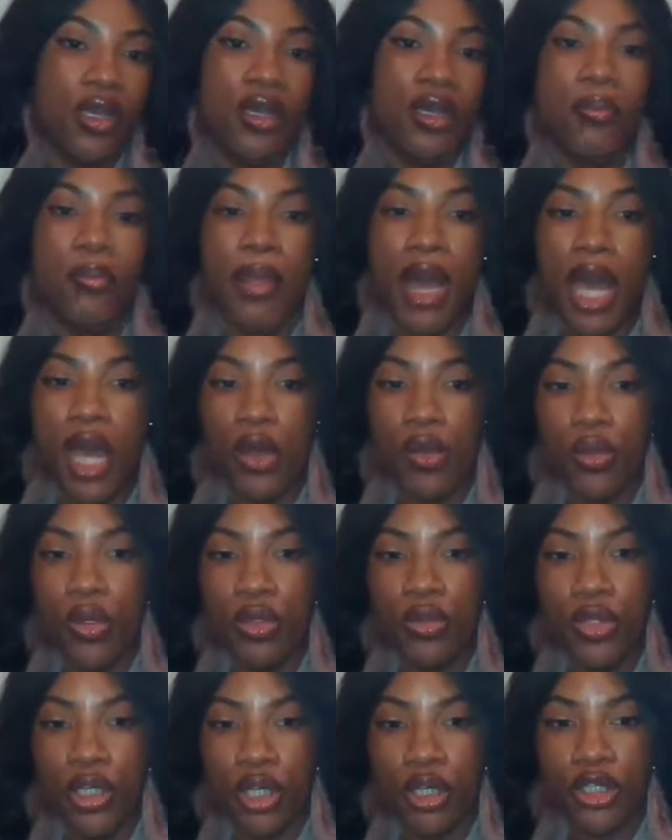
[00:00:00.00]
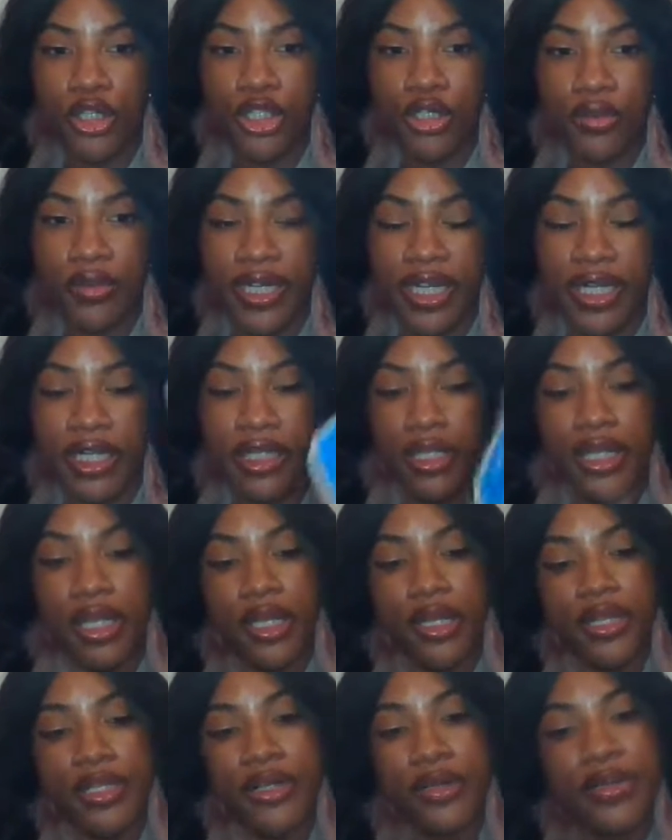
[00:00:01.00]
Mawu nurturing.
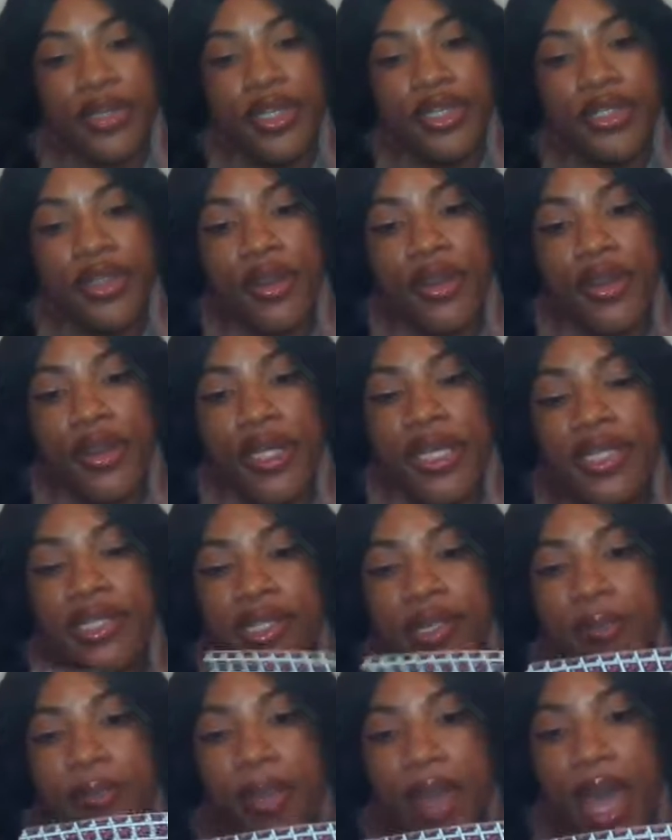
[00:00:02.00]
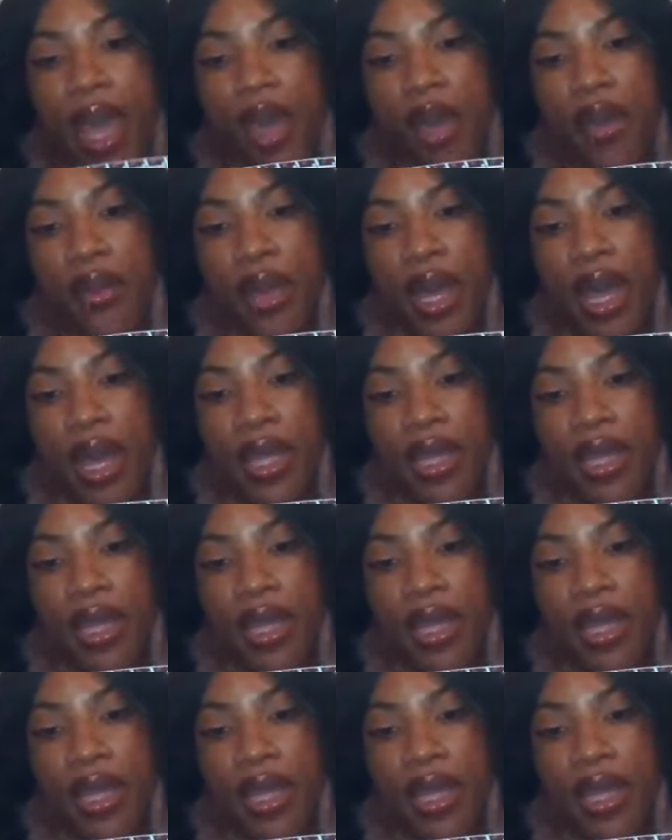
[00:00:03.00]
So this card is about